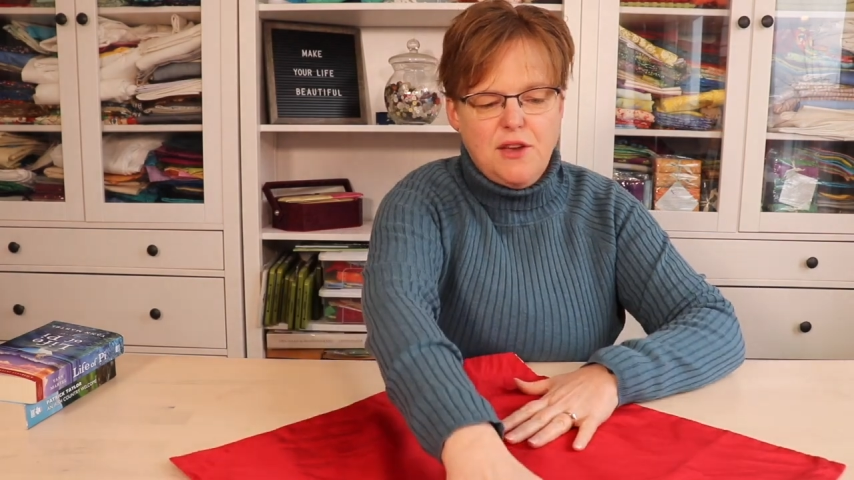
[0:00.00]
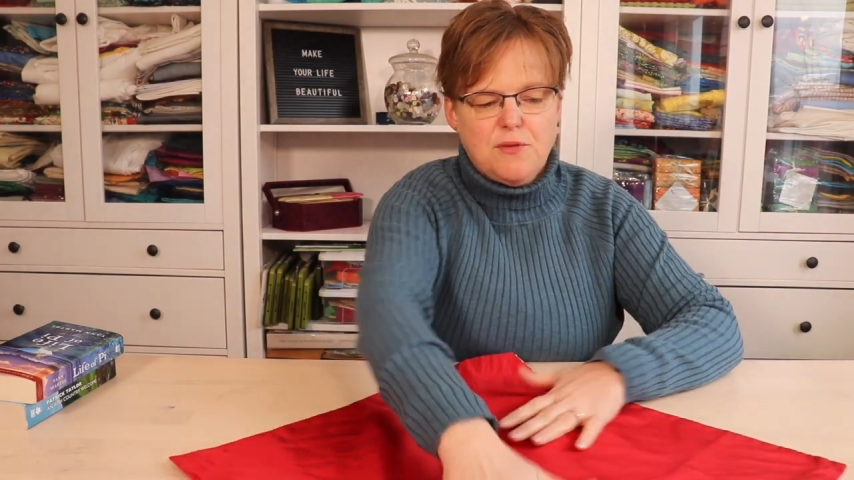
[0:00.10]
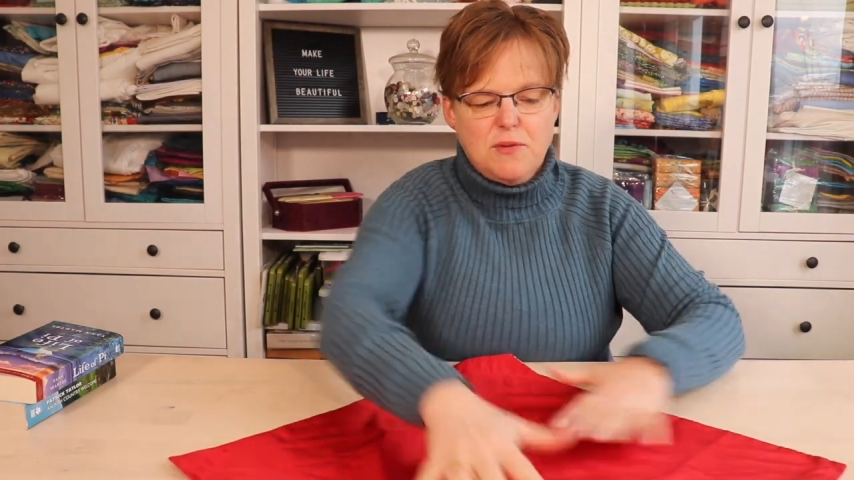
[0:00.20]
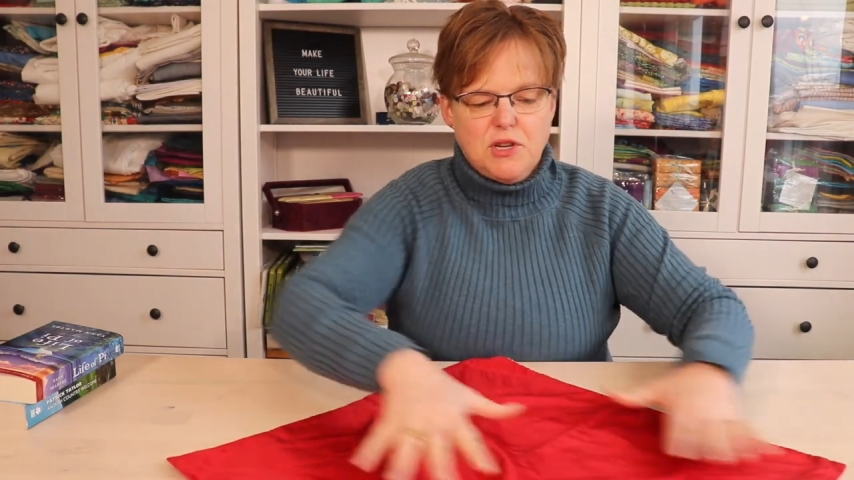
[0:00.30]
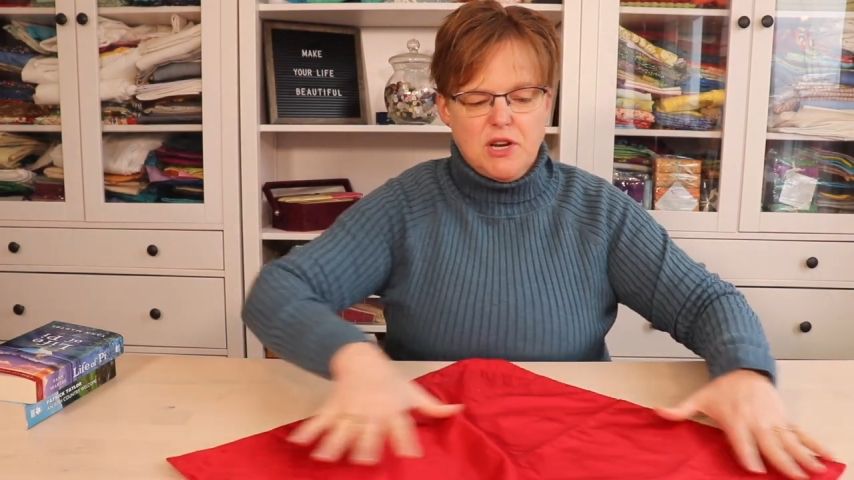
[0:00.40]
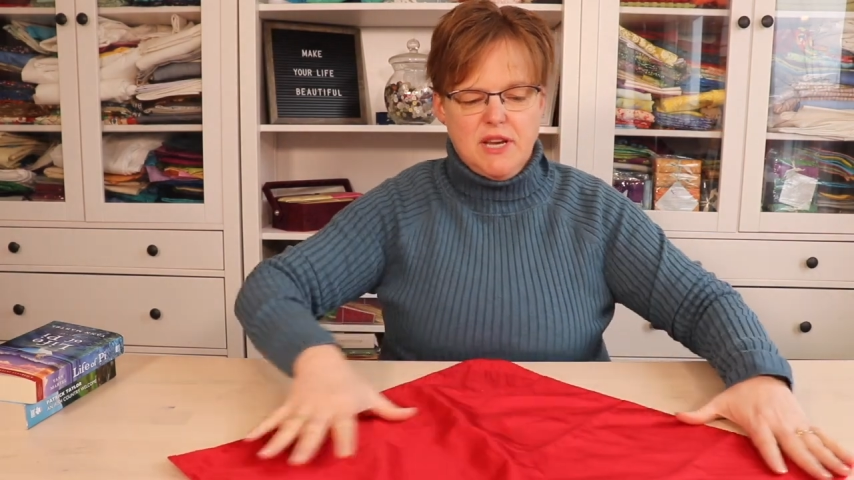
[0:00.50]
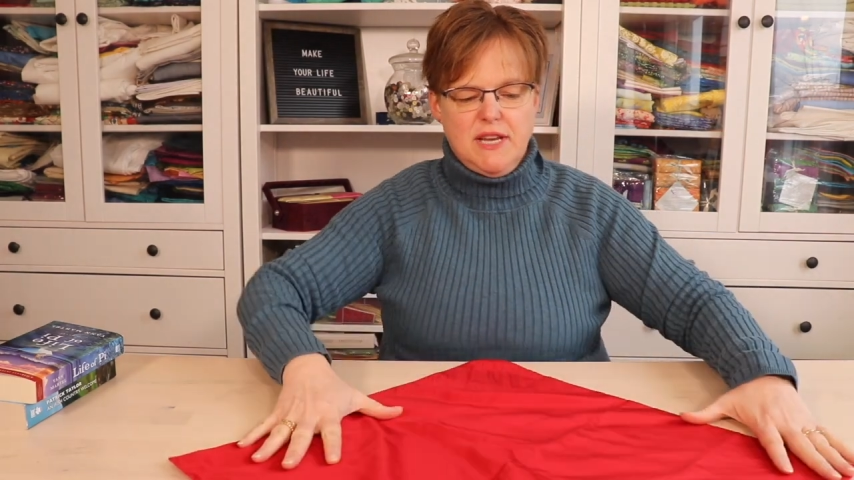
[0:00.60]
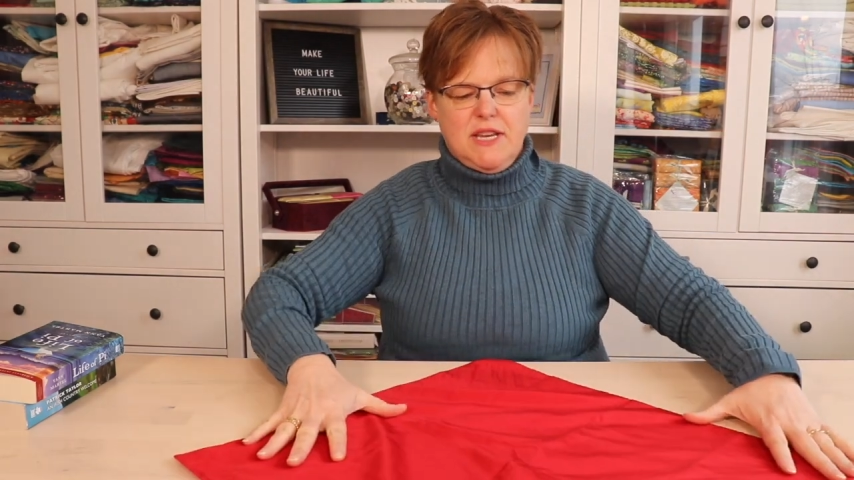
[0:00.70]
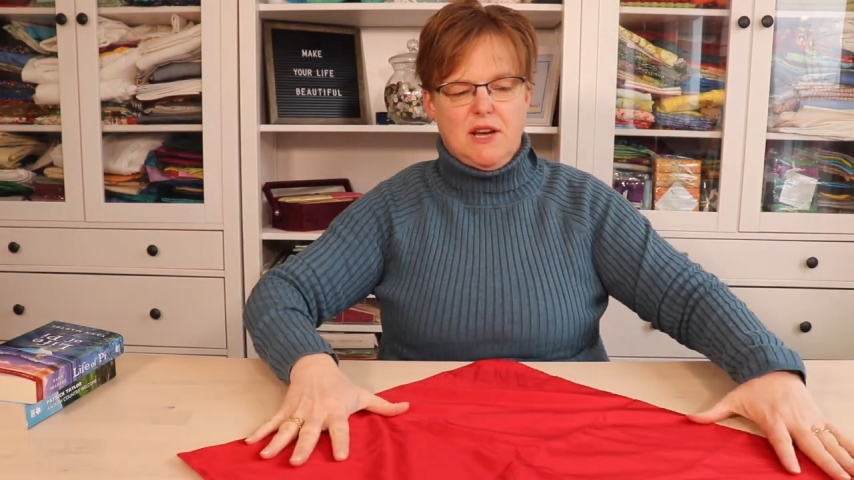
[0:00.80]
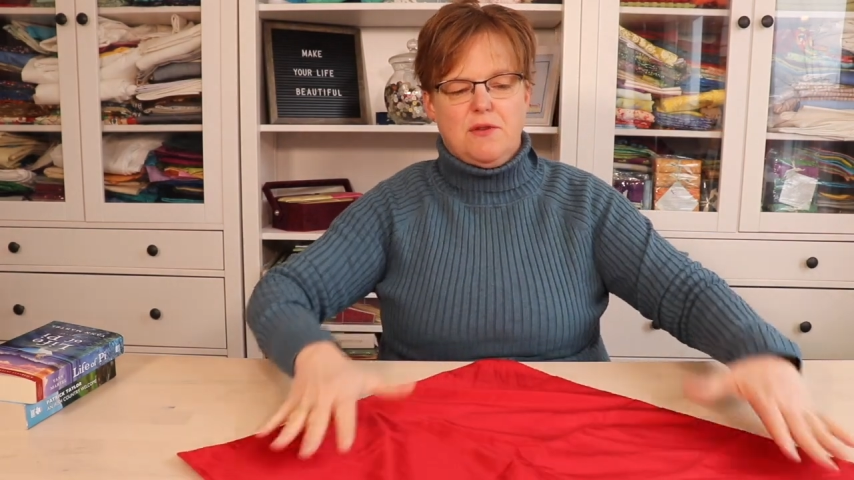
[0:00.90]
your
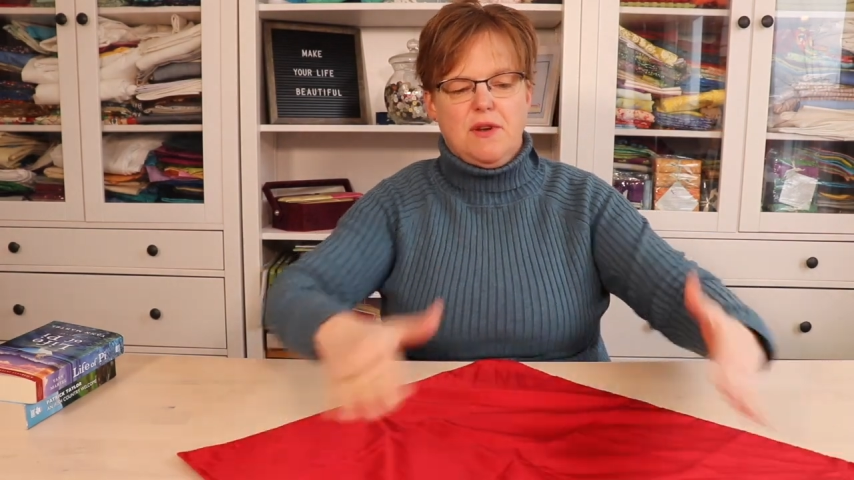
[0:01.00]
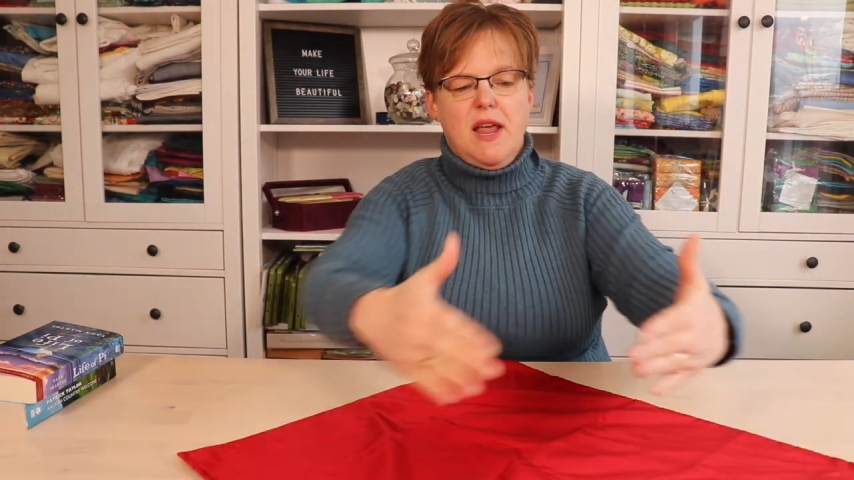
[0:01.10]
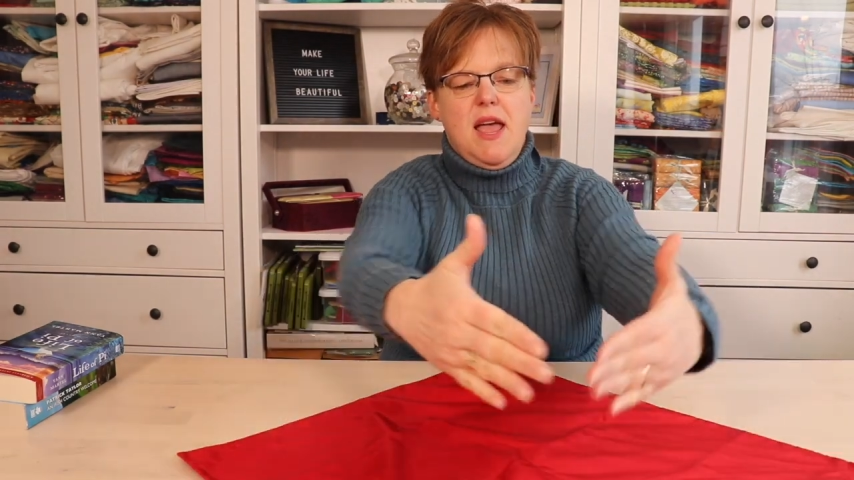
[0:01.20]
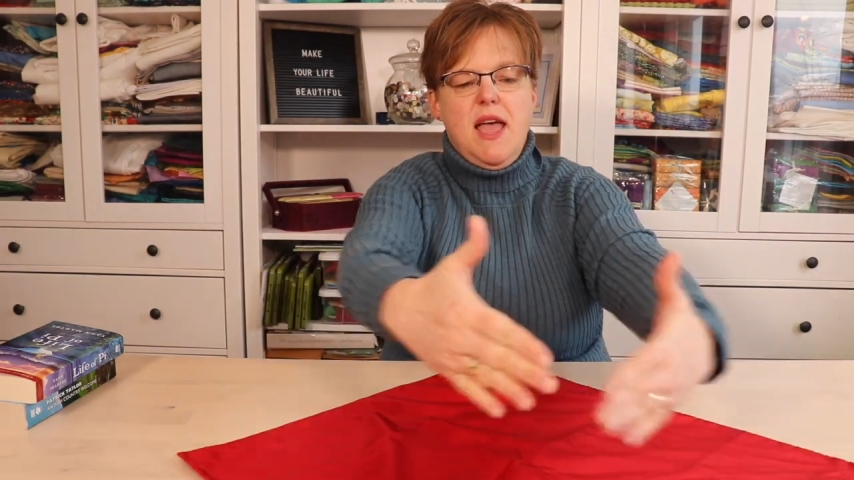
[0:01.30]
pojagi down